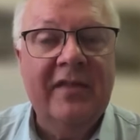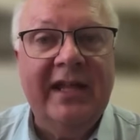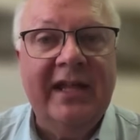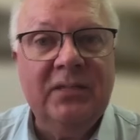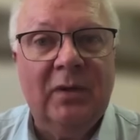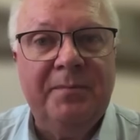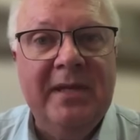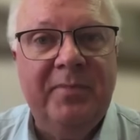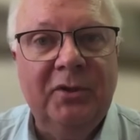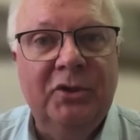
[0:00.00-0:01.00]
That is what
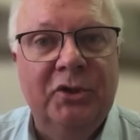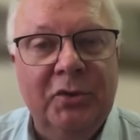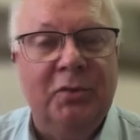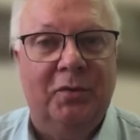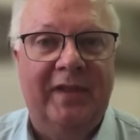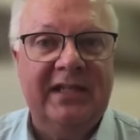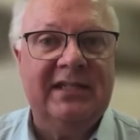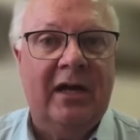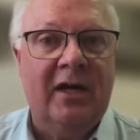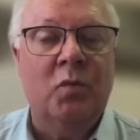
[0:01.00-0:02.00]
people do. That
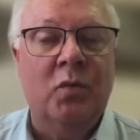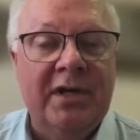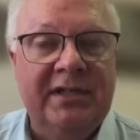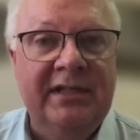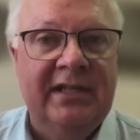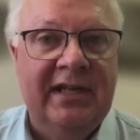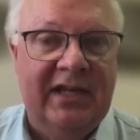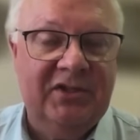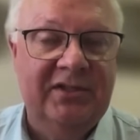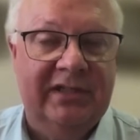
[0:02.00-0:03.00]
is how it works
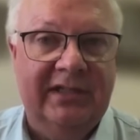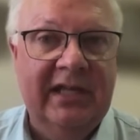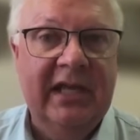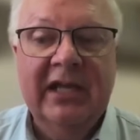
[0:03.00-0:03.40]
internationally.